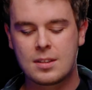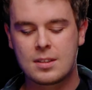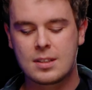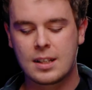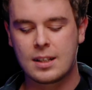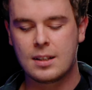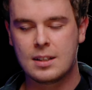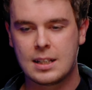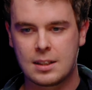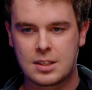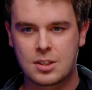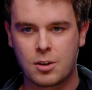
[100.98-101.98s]
said, "Hey,
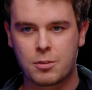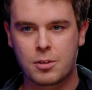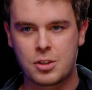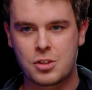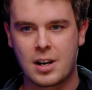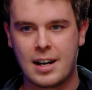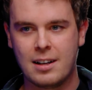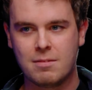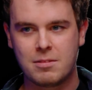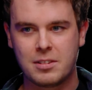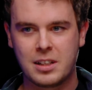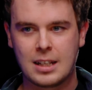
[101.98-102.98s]
let's go for a drive."
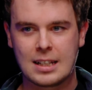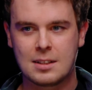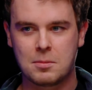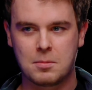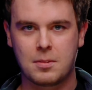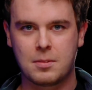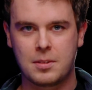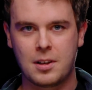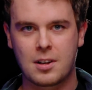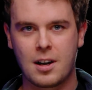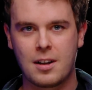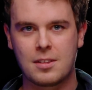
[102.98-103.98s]
And we
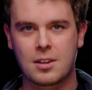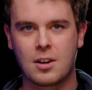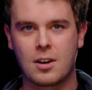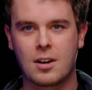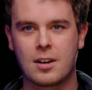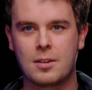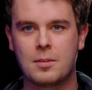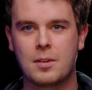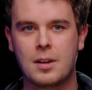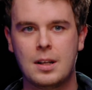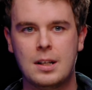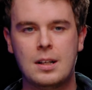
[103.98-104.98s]
all got in the car and
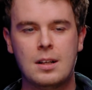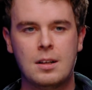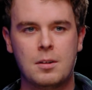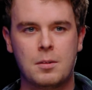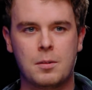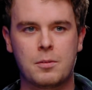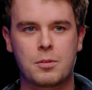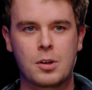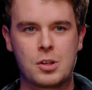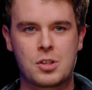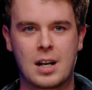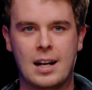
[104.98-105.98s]
we went for
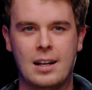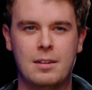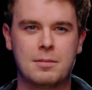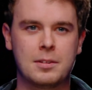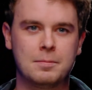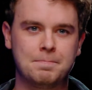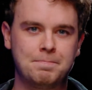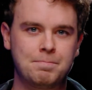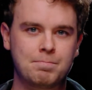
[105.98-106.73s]
a drive, and